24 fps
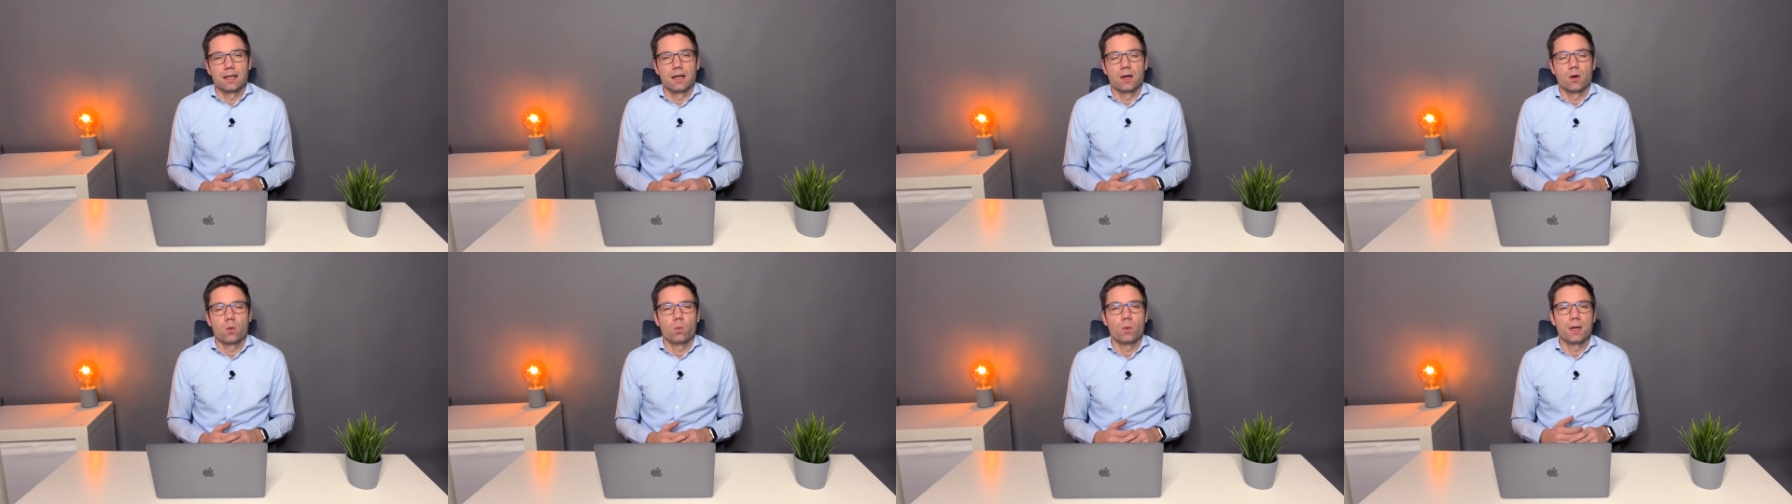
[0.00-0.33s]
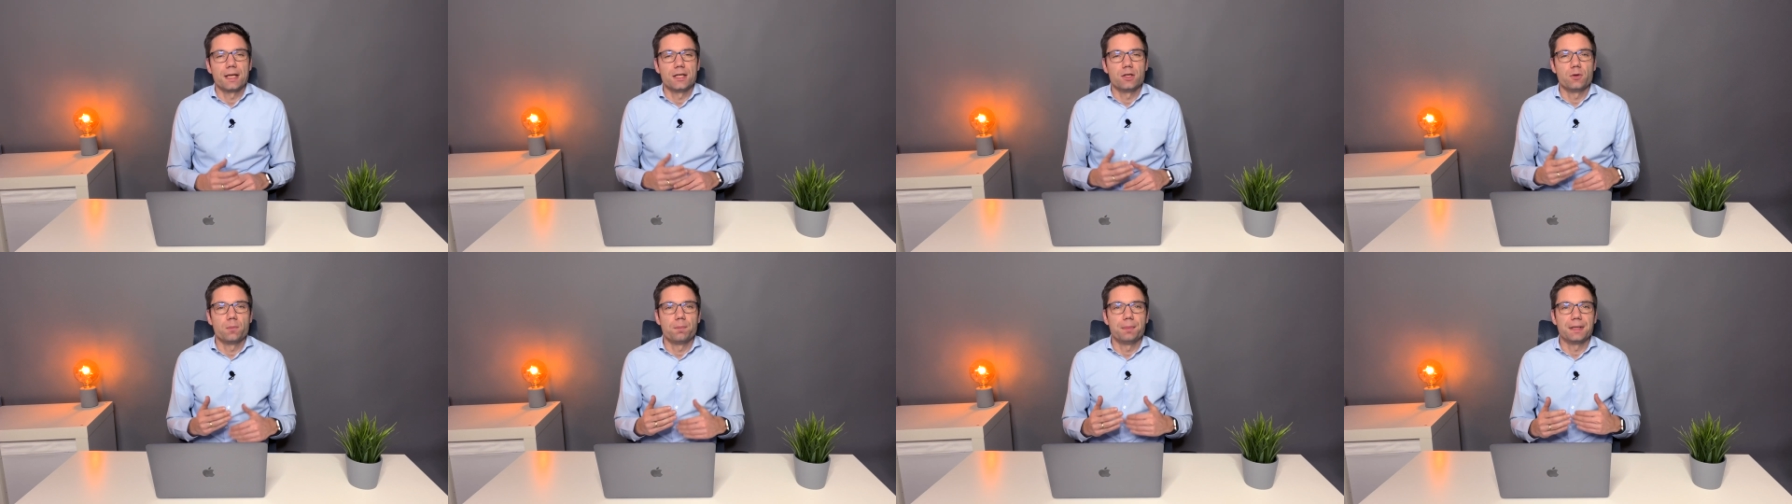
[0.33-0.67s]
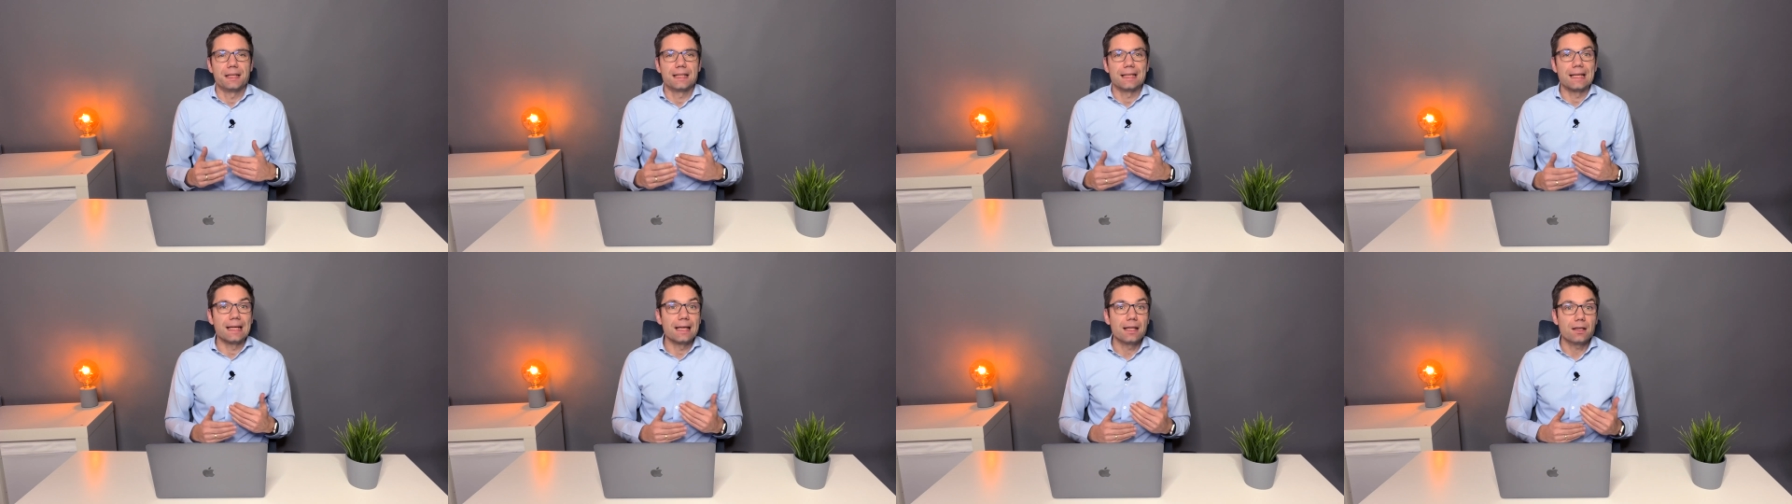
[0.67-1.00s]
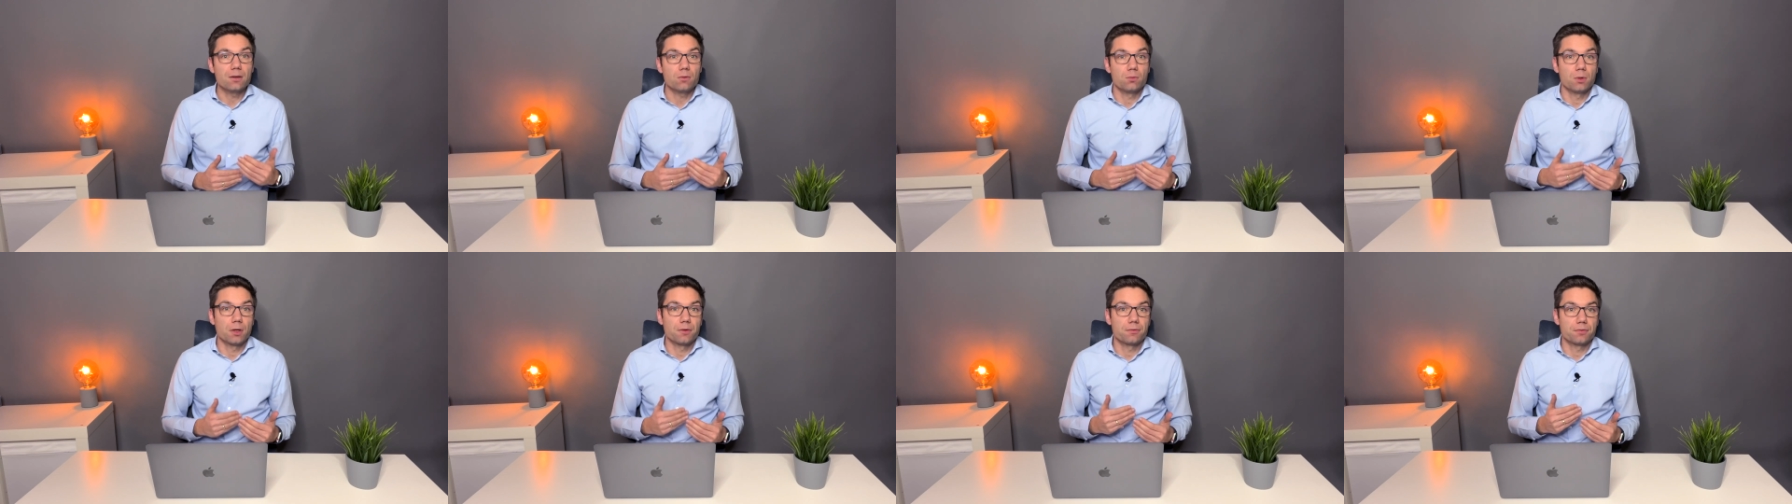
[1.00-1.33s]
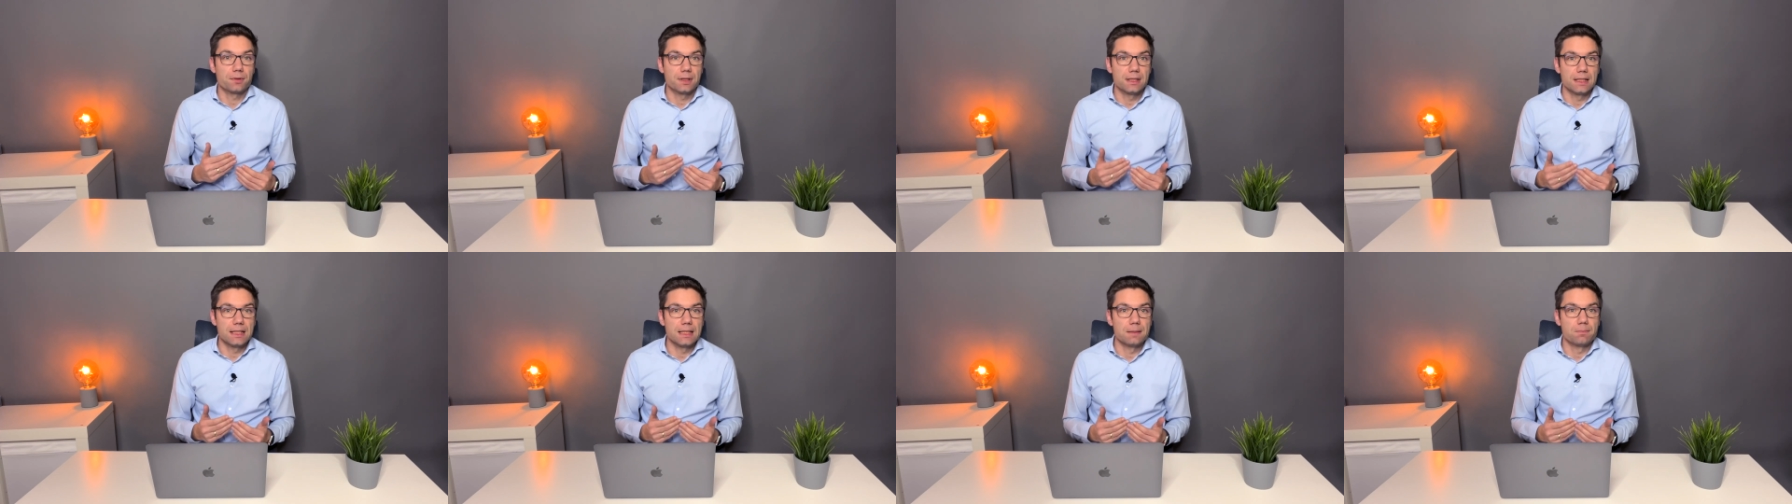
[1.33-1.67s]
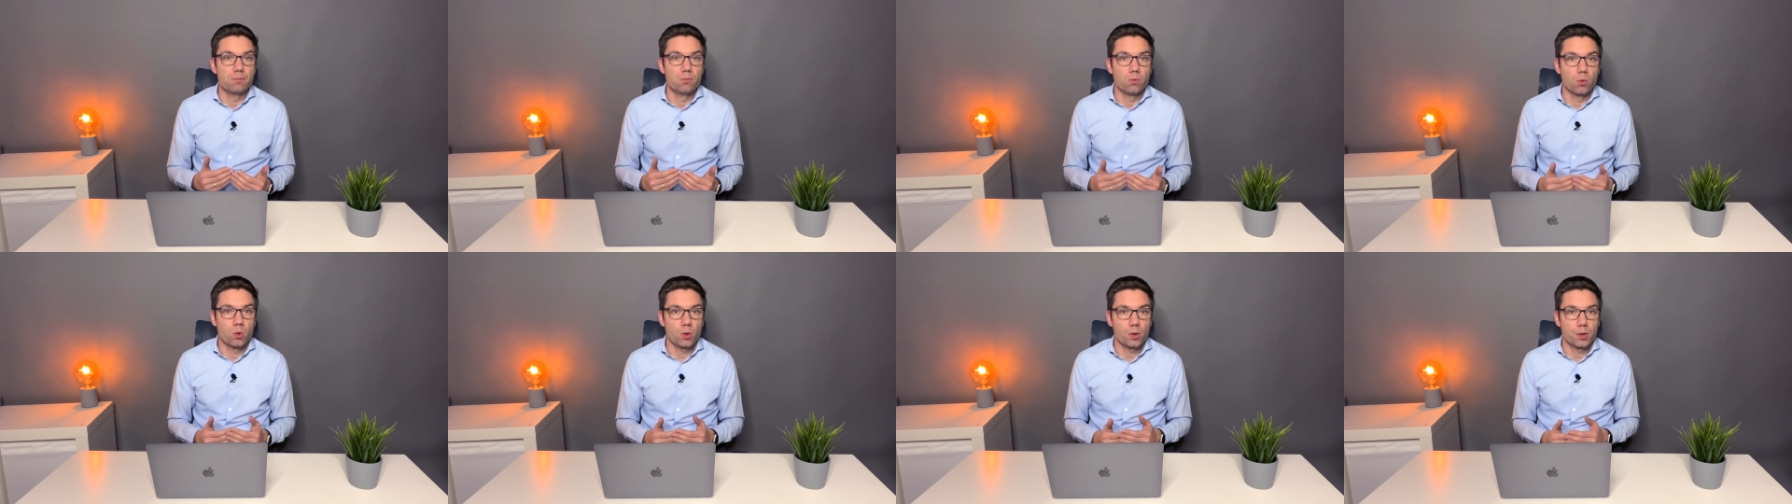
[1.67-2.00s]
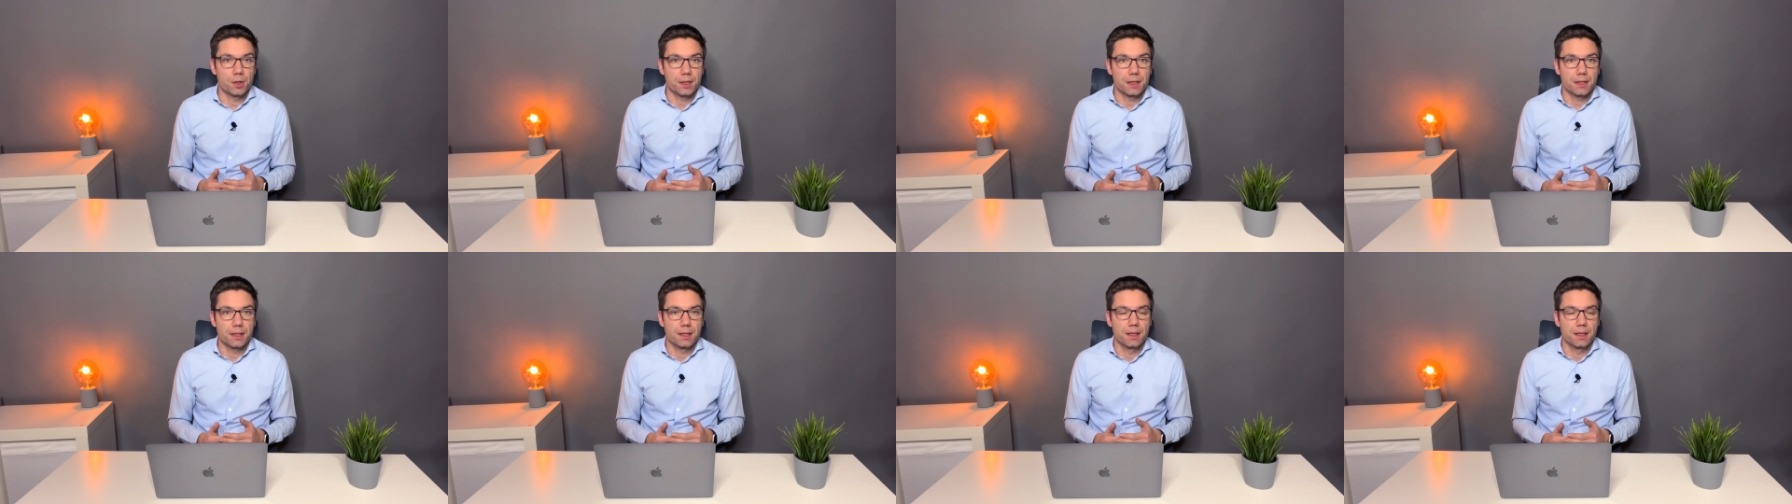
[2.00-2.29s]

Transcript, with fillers: when you begin with deep work